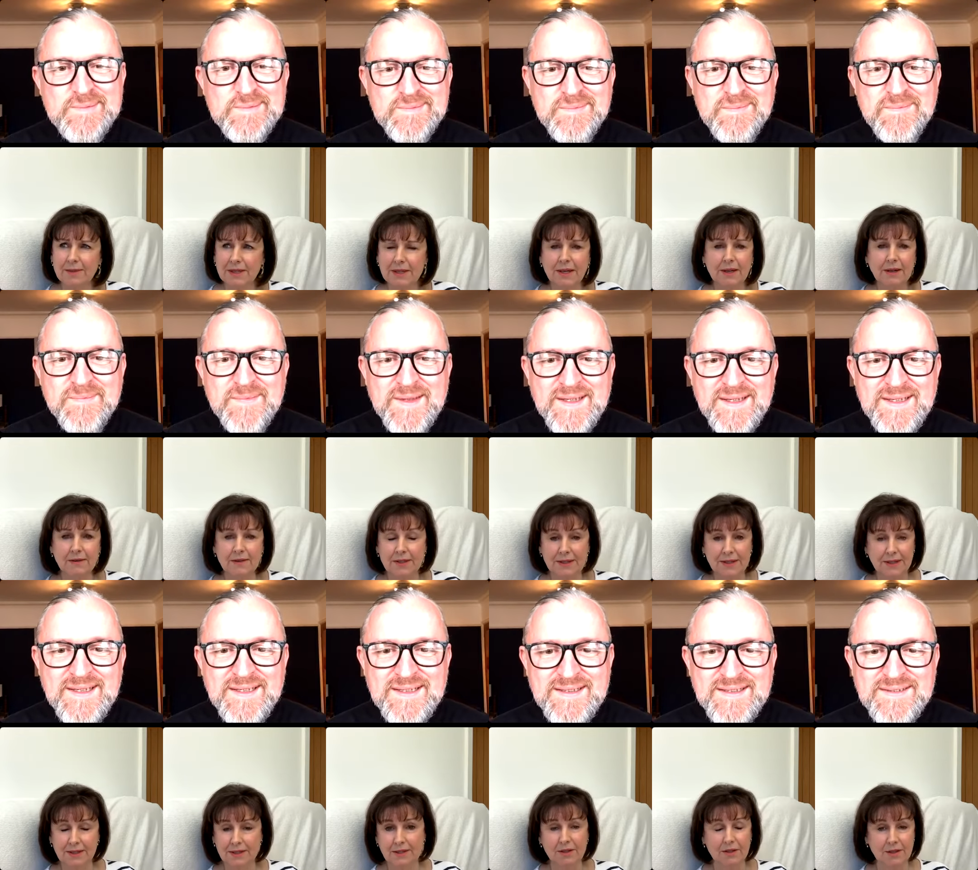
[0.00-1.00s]
Speaker 1: service
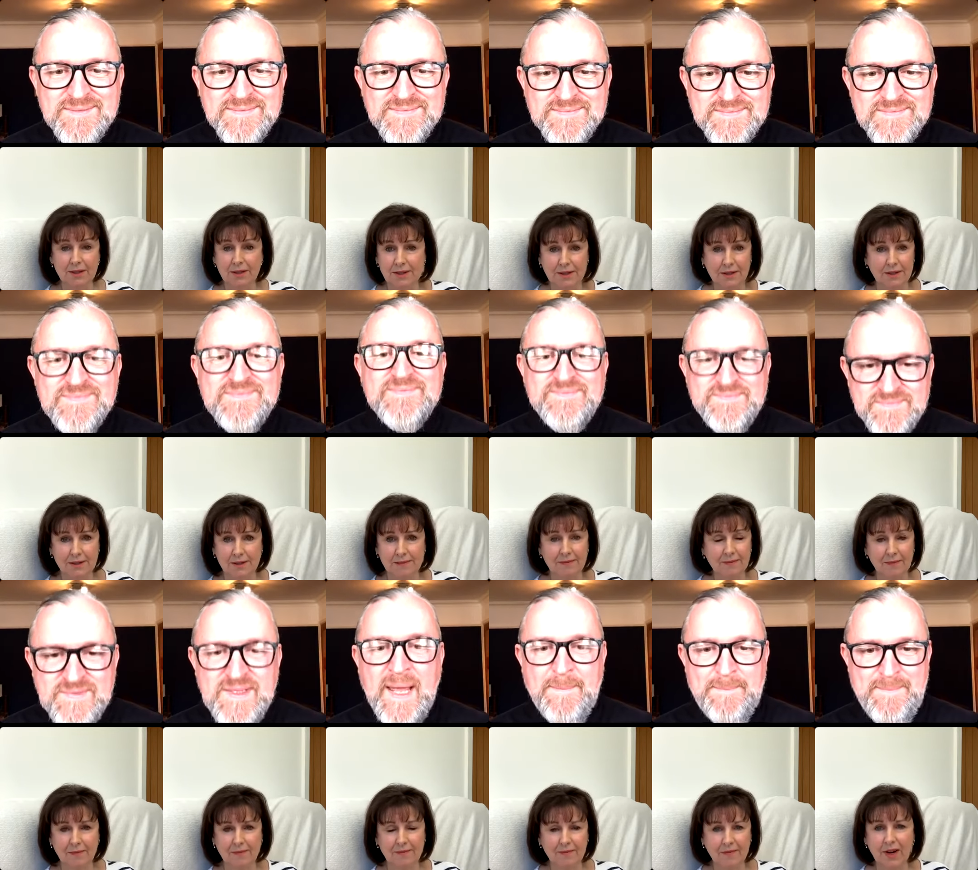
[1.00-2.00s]
is just
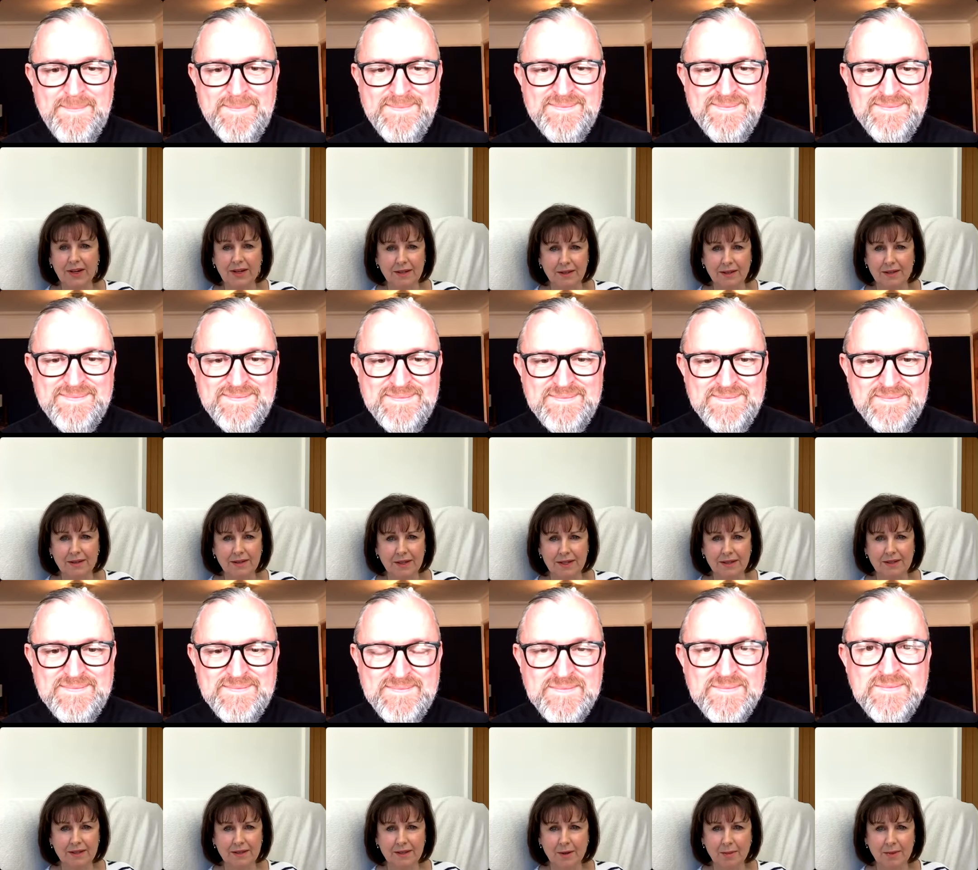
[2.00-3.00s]
yeah. vital.
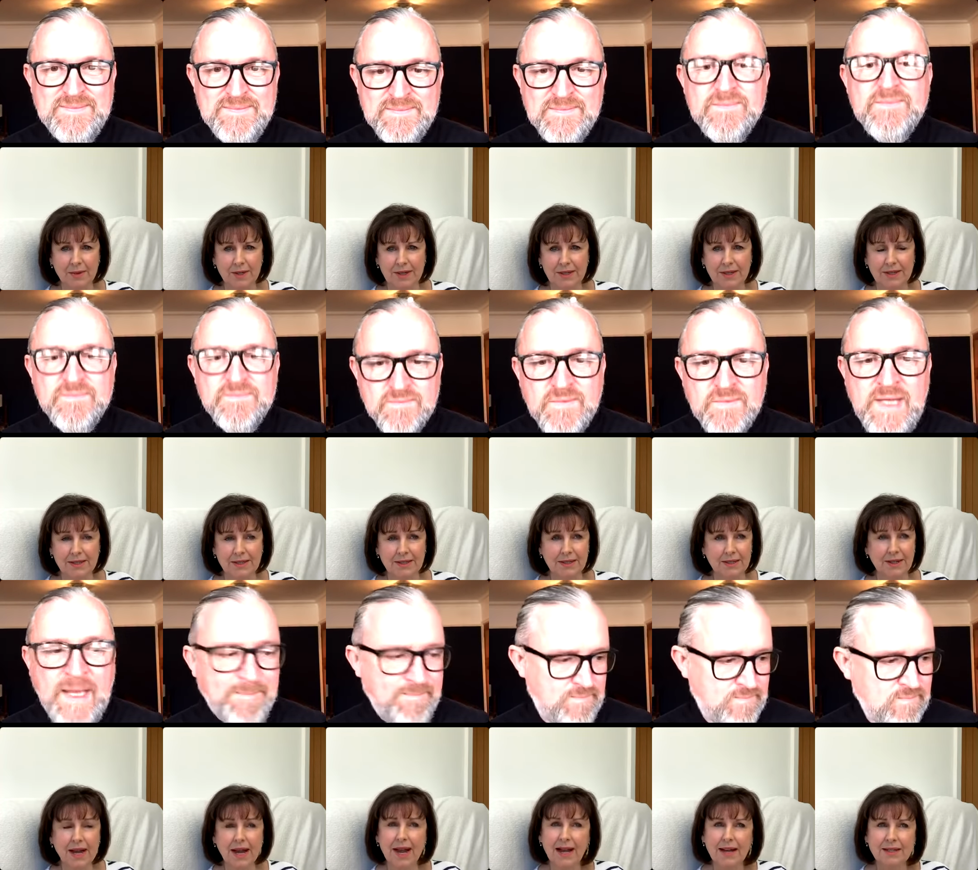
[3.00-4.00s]
That's top of the list. Uh,
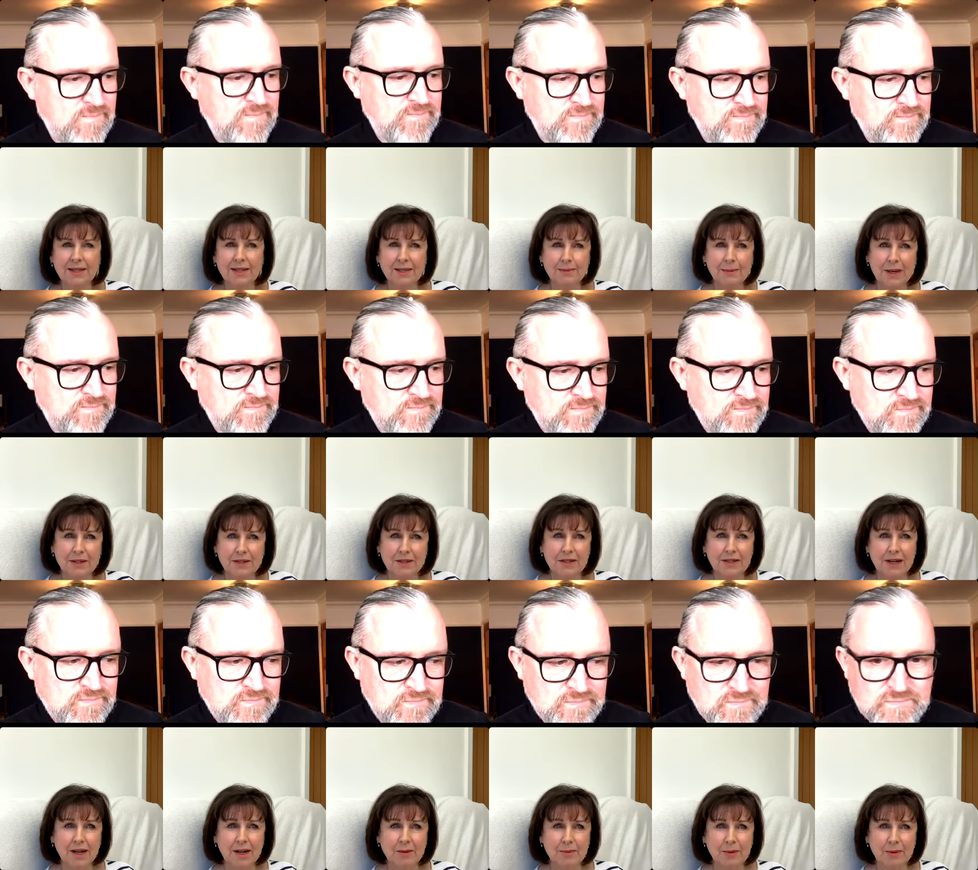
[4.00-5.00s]
yeah. And especially
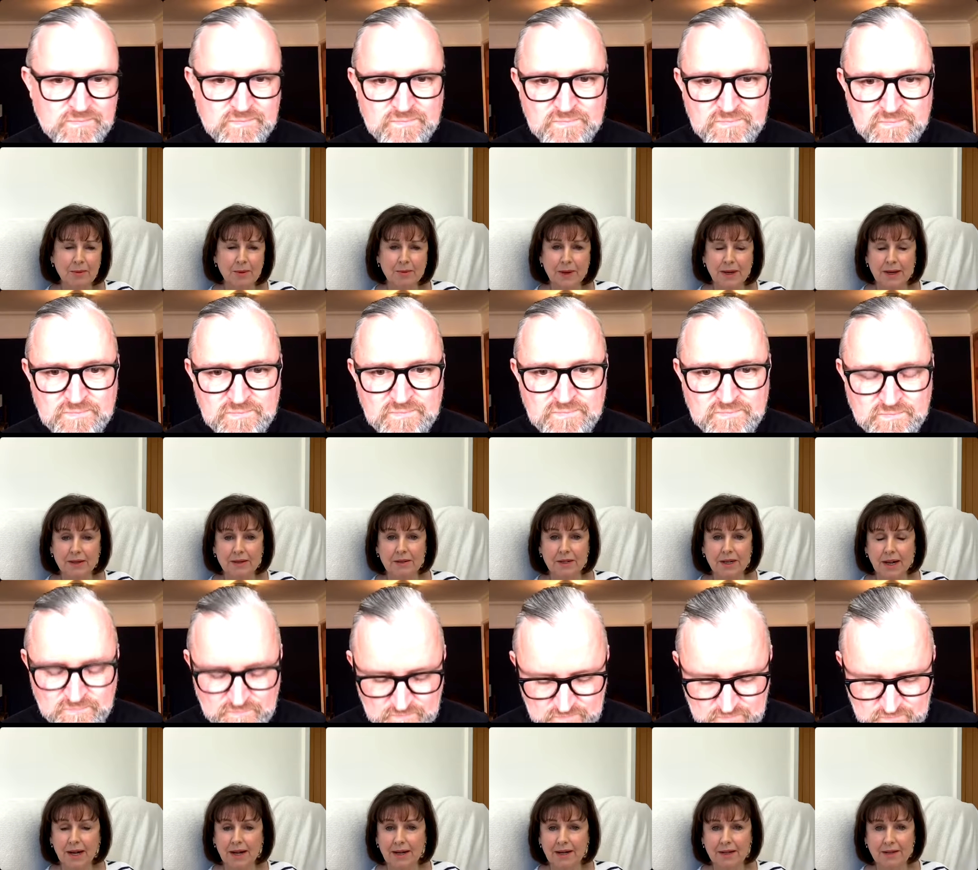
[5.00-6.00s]
now, people buying
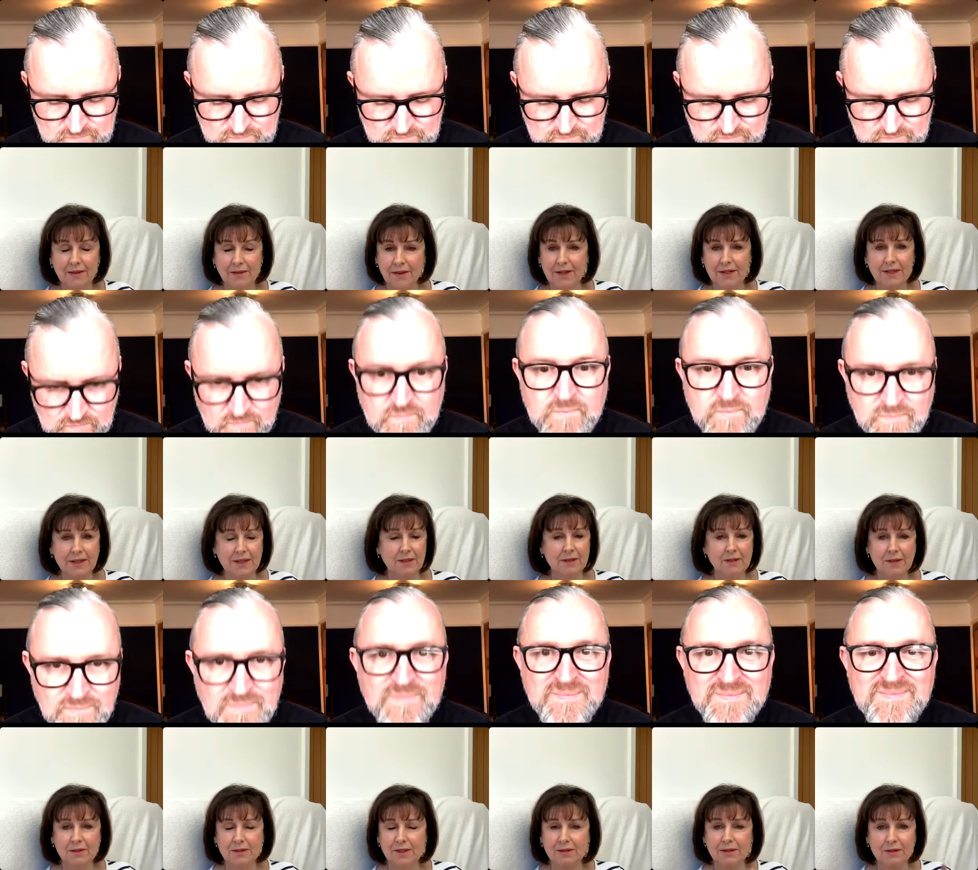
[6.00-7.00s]
online, first thing you do
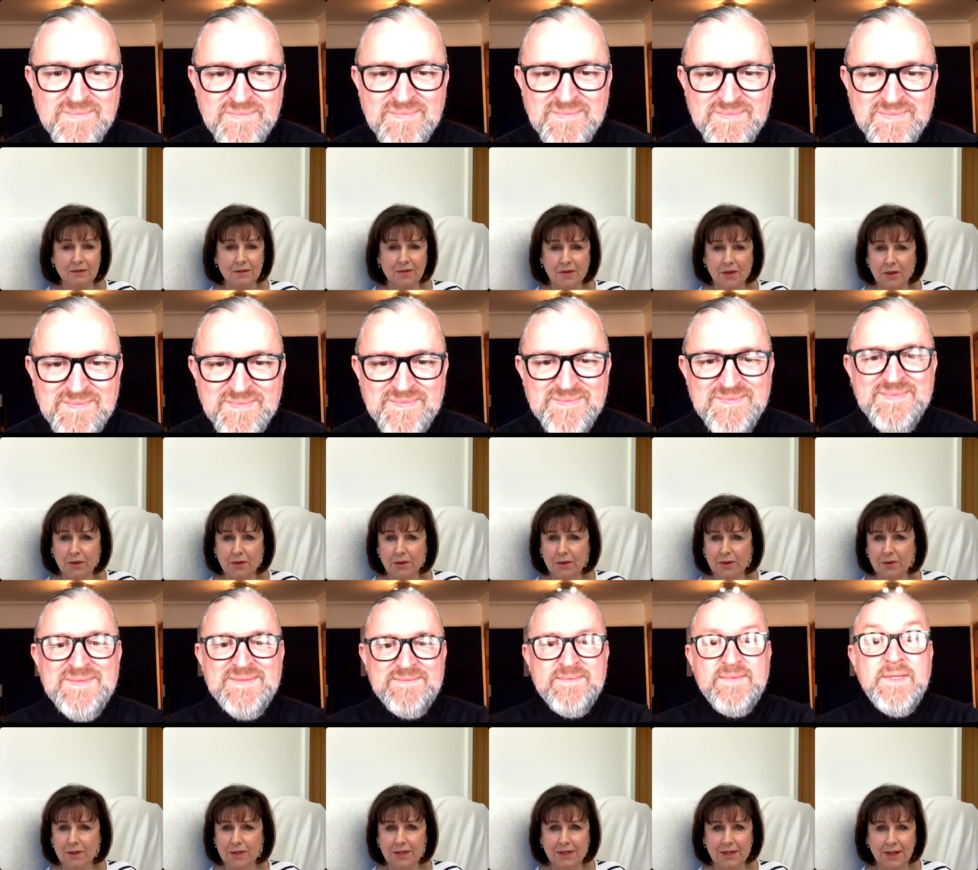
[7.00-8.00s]
is look at
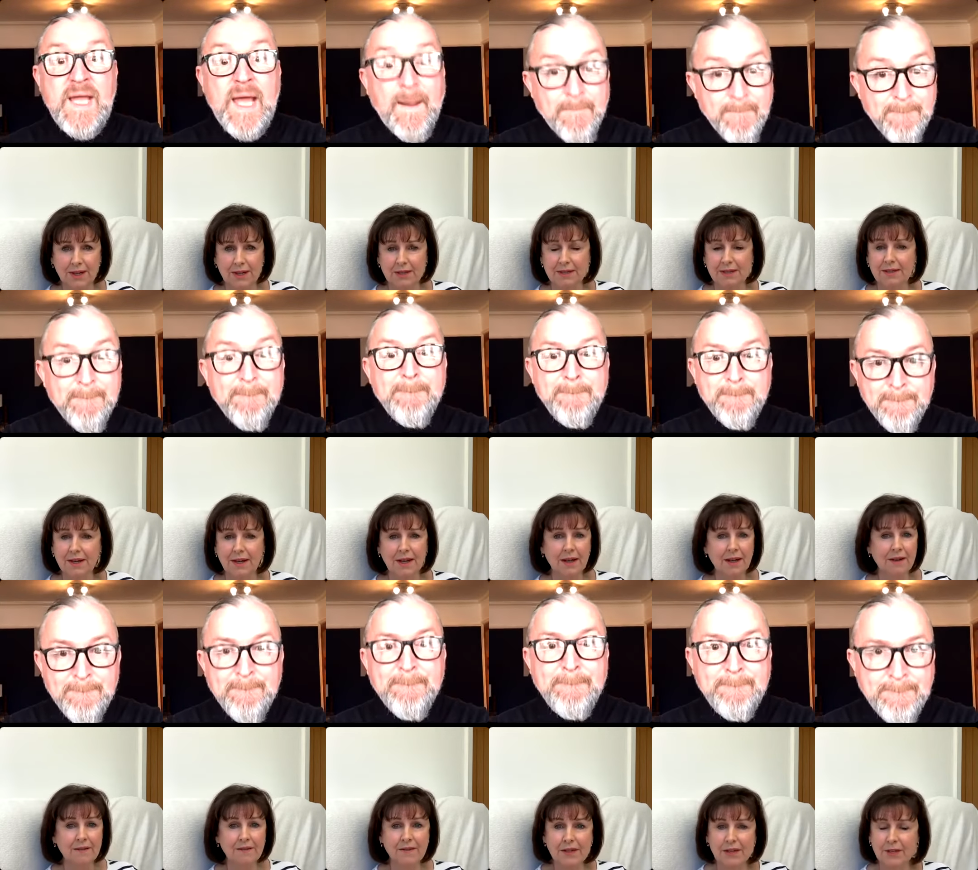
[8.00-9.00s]
reviews and yeah.
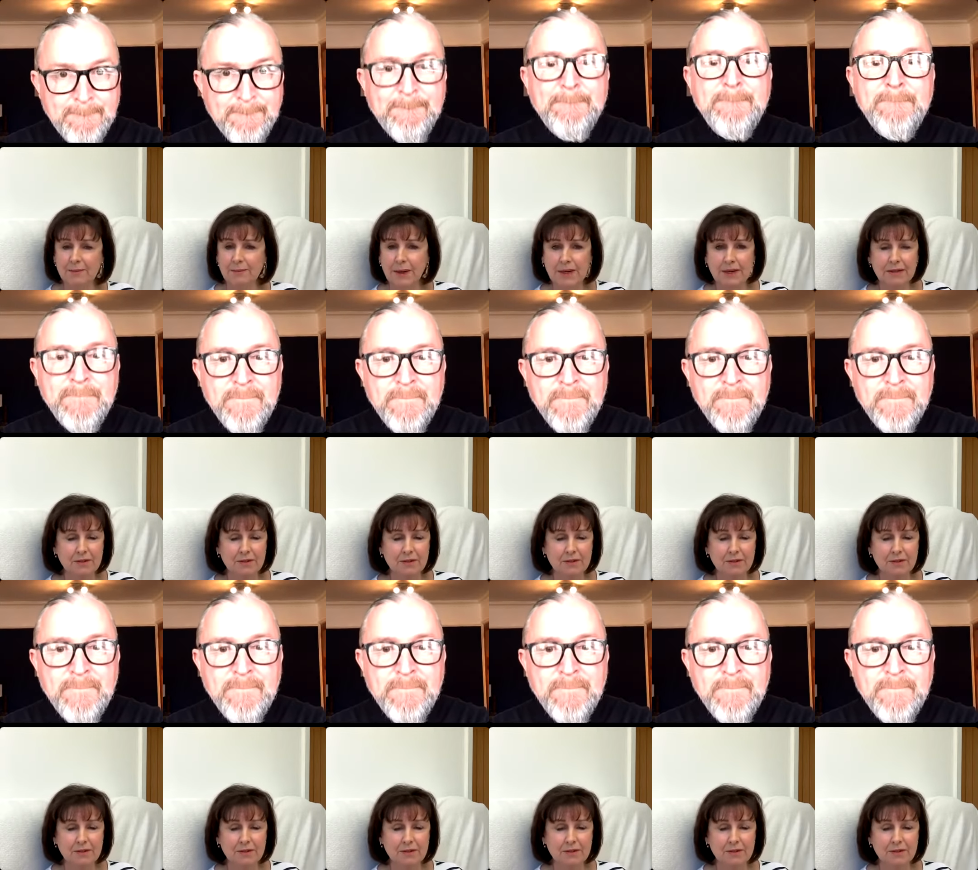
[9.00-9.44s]
feedback and